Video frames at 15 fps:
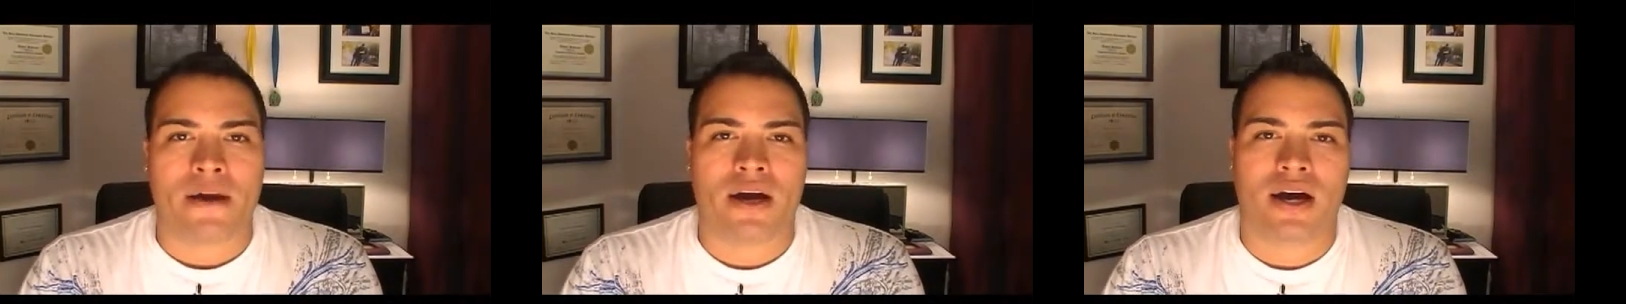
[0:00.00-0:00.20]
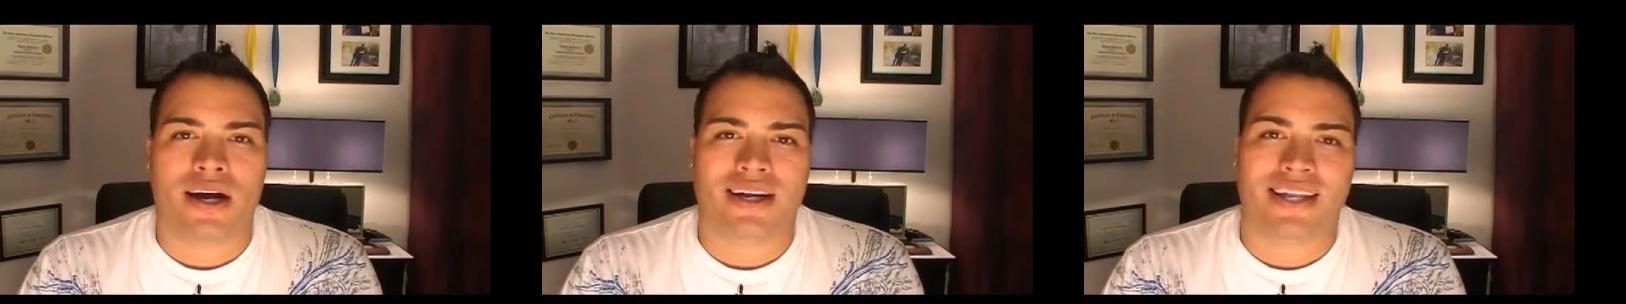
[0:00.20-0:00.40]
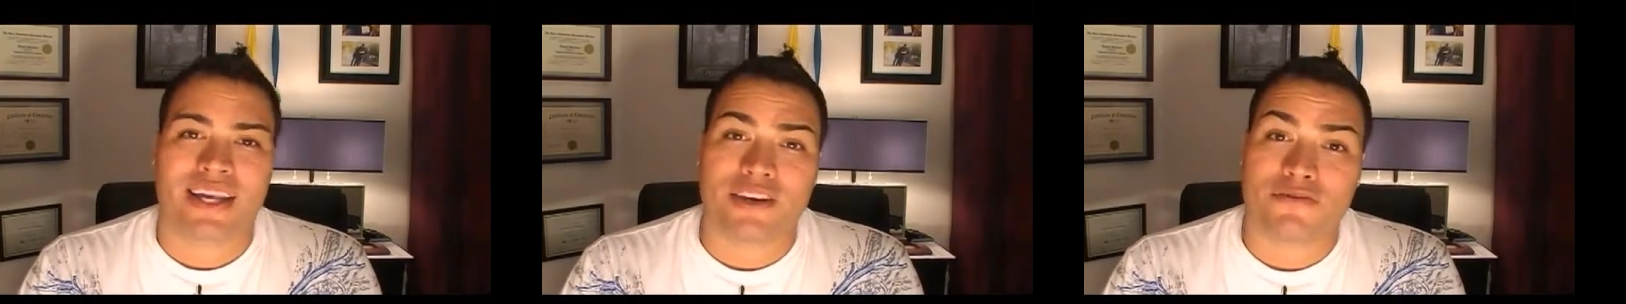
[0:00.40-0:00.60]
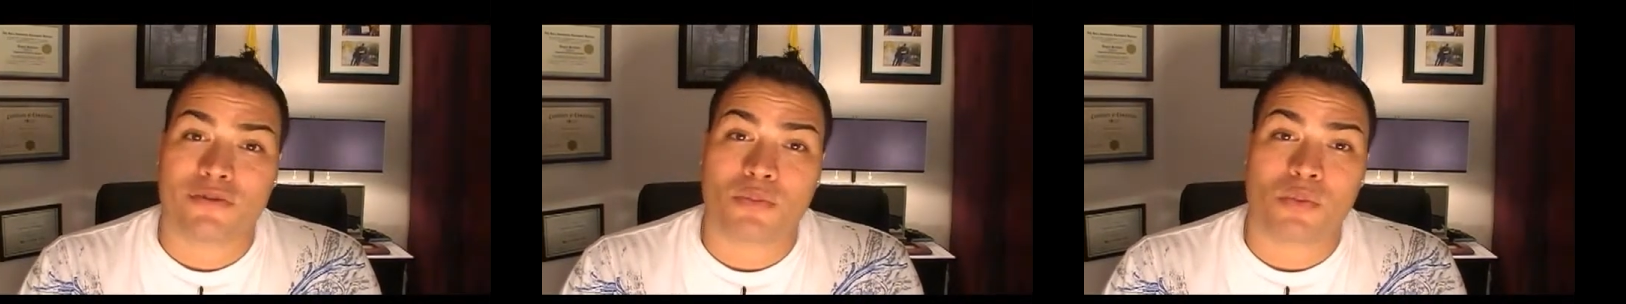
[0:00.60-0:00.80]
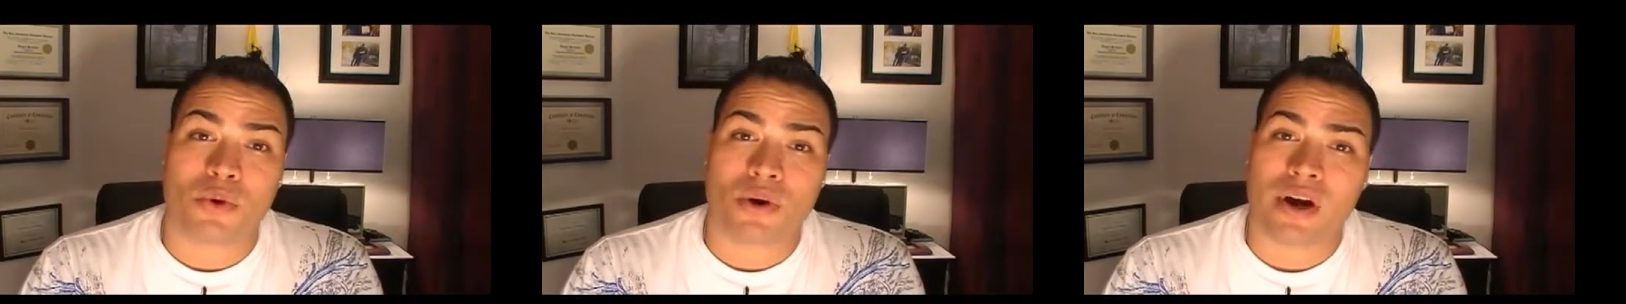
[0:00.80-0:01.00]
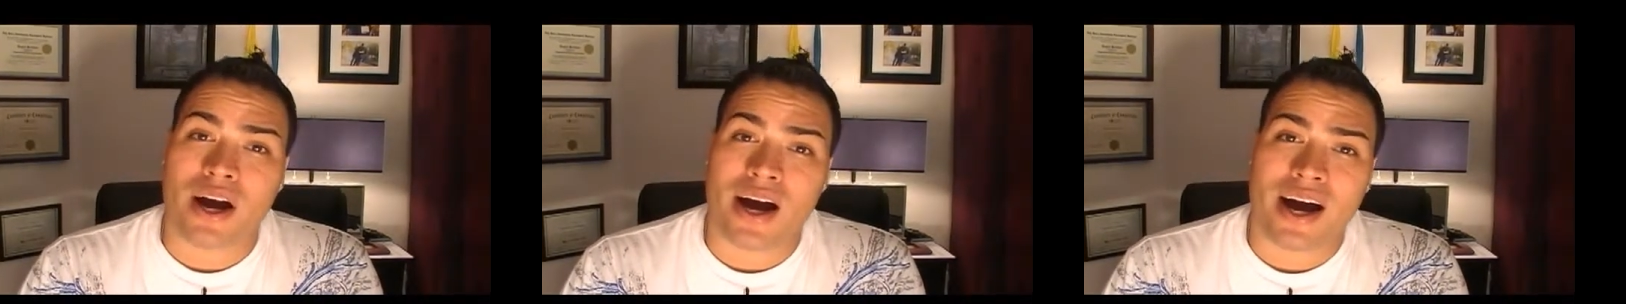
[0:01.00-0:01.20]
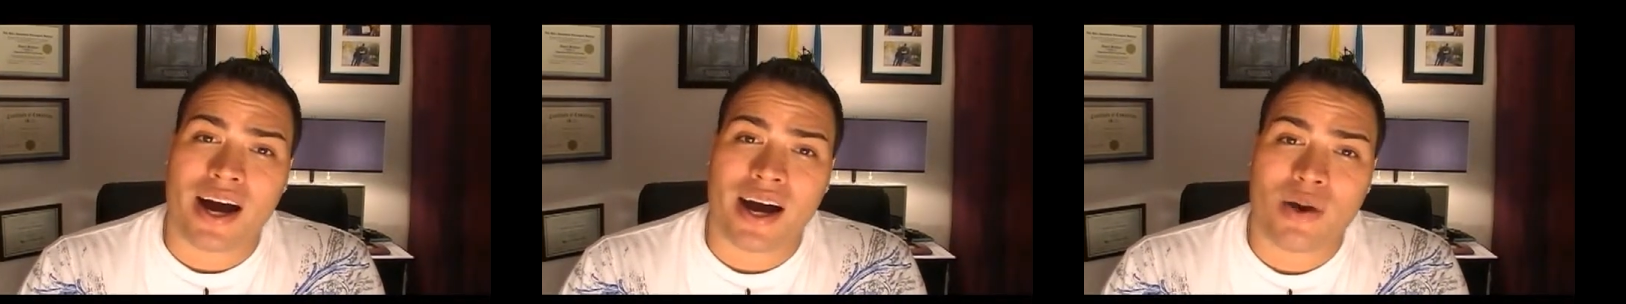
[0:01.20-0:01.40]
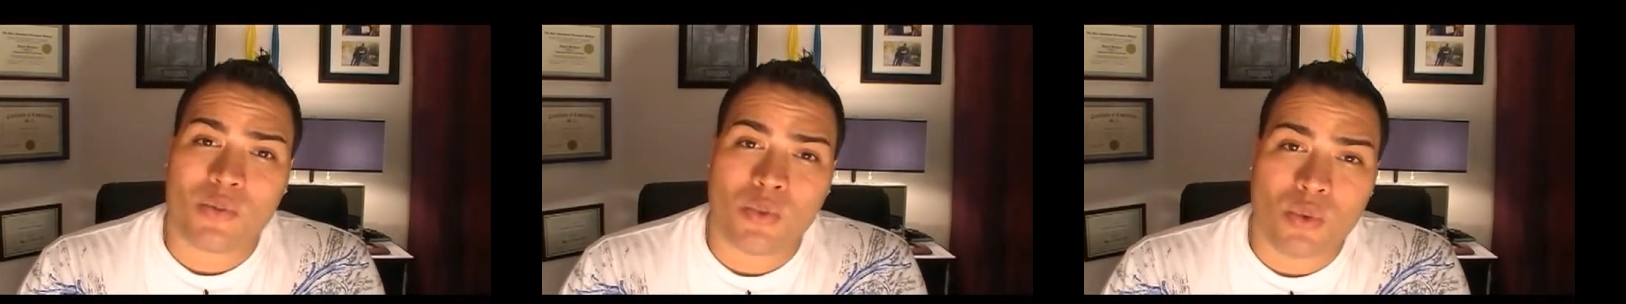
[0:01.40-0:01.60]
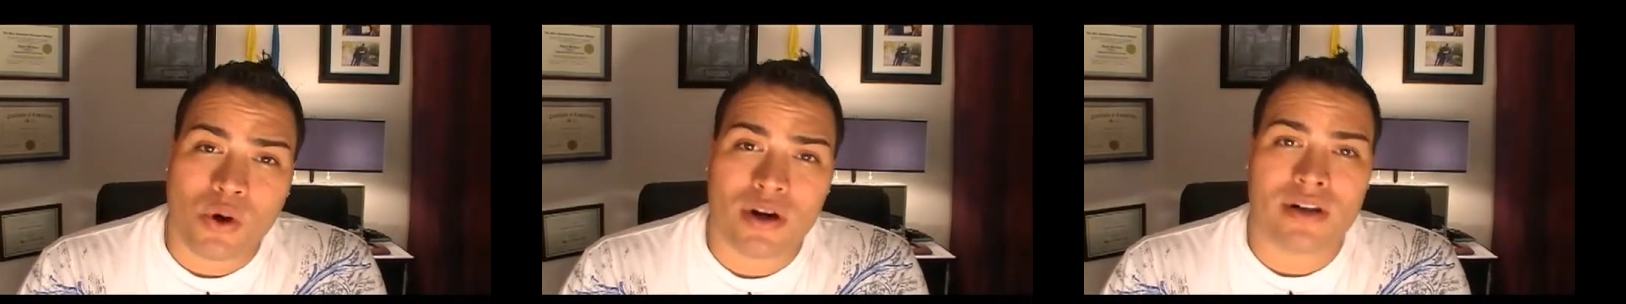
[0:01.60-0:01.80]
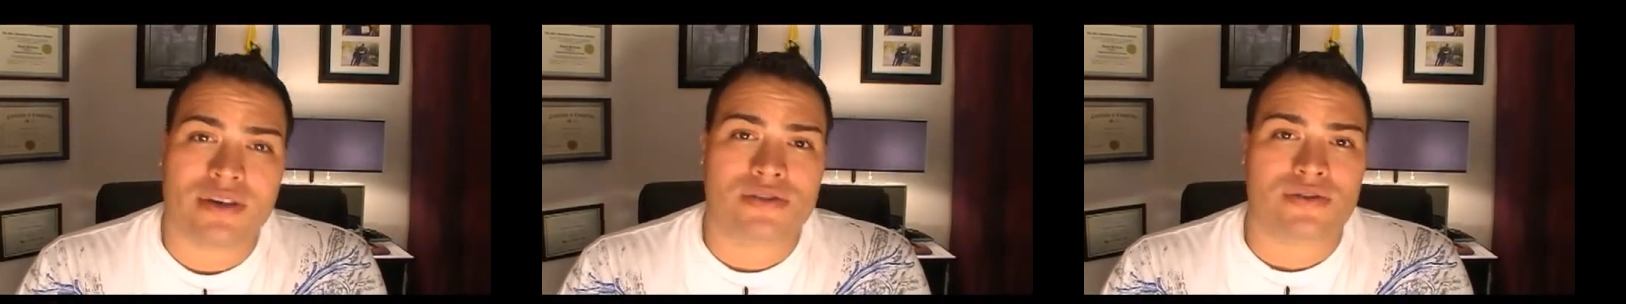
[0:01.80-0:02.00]
uh, get from where I
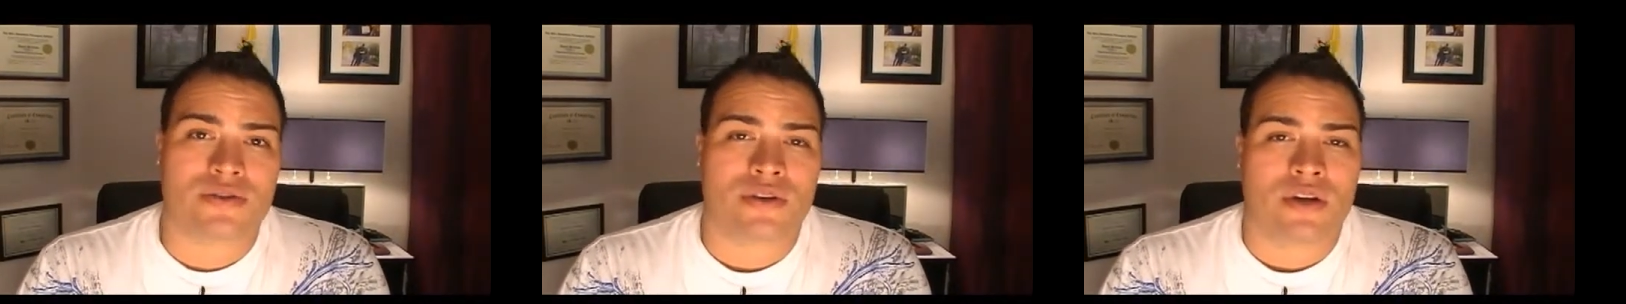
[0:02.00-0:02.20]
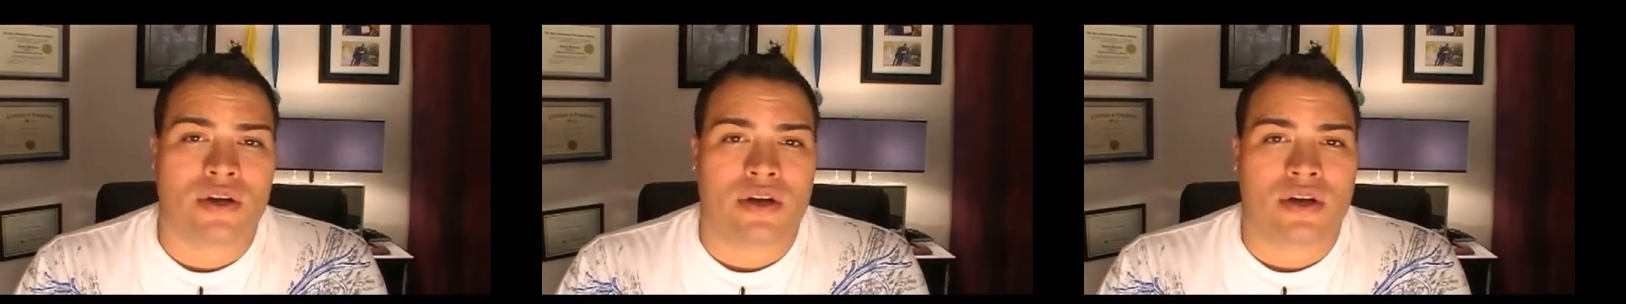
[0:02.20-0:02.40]
was